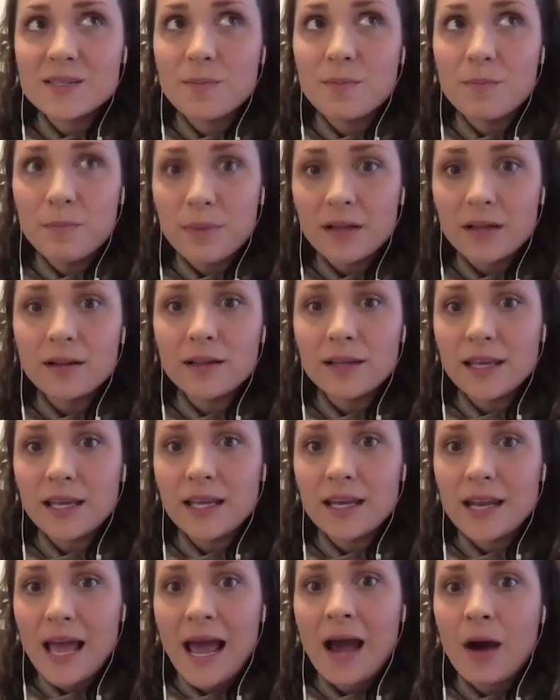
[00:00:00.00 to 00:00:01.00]
billion
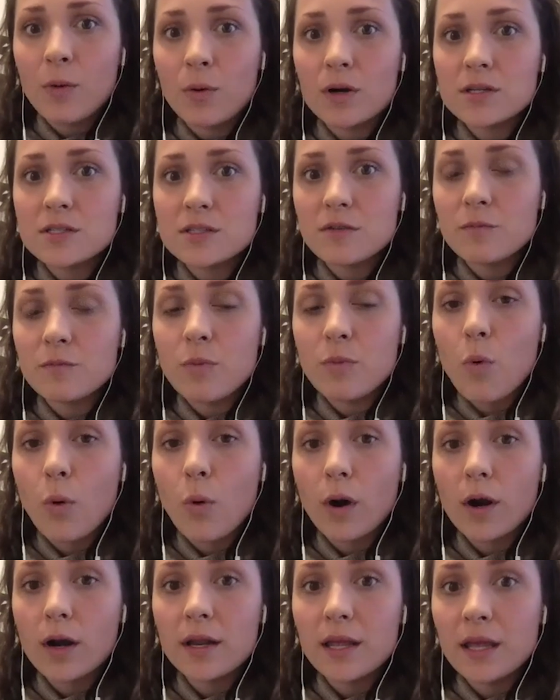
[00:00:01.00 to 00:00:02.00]
hours of
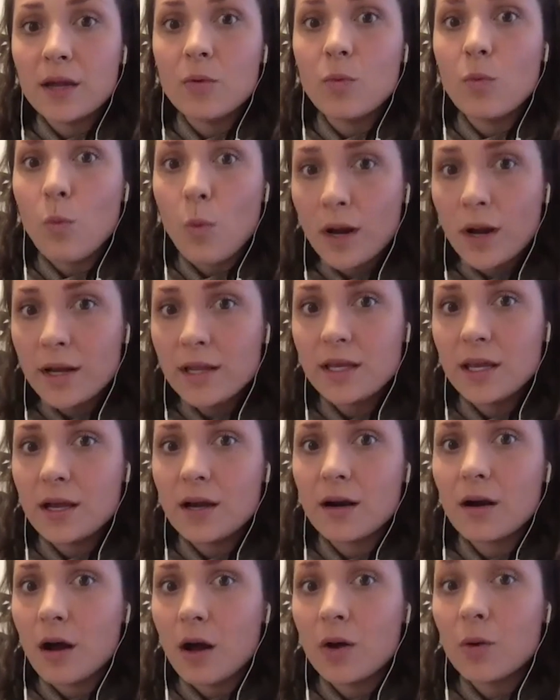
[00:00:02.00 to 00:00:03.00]
porn right. in one year
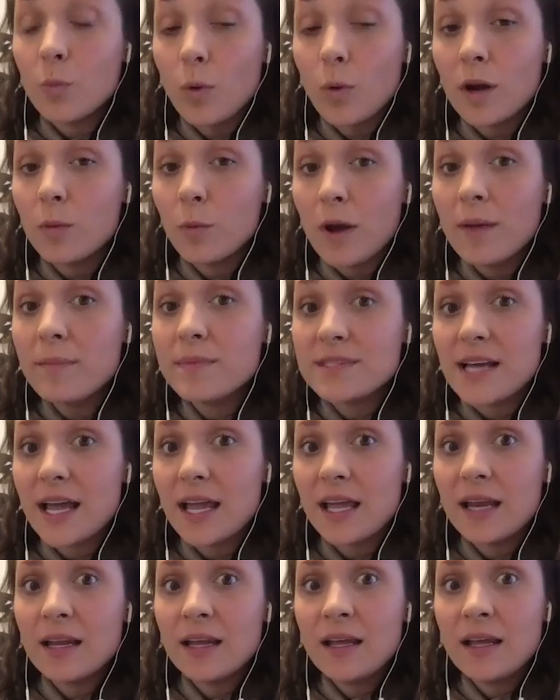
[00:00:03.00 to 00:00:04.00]
on one website
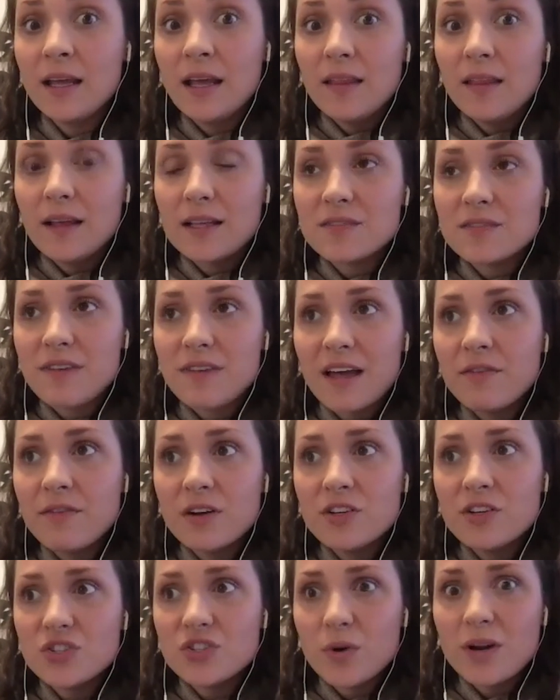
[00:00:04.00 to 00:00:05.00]
yeah that's
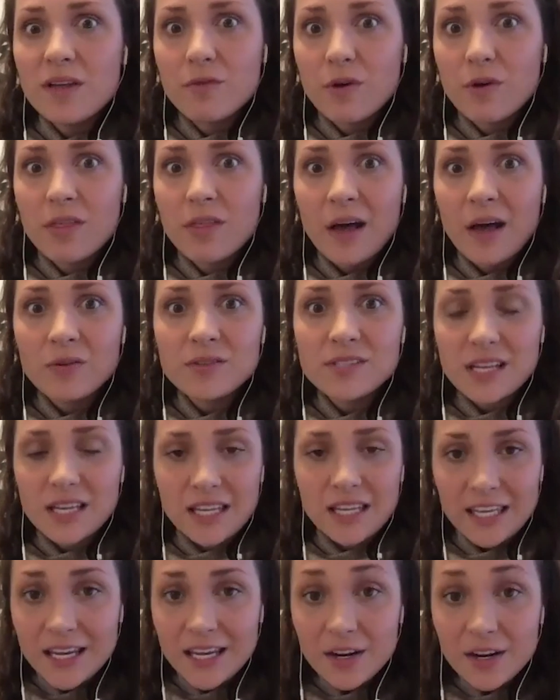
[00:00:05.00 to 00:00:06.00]
524,000
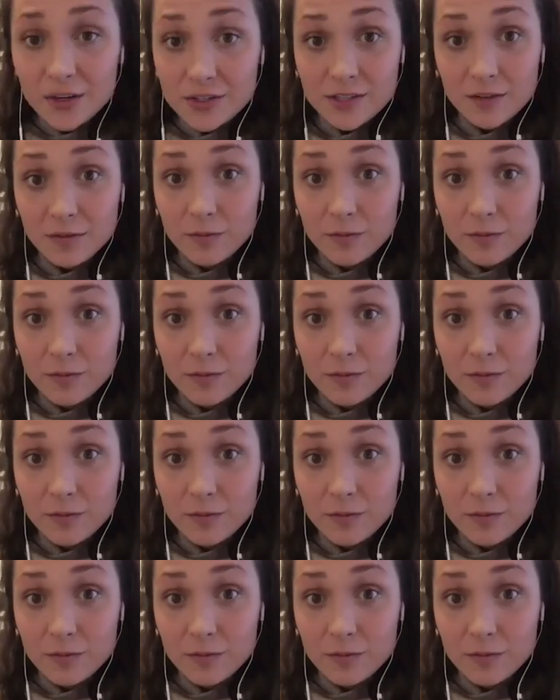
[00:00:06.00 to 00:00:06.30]
years of hmm.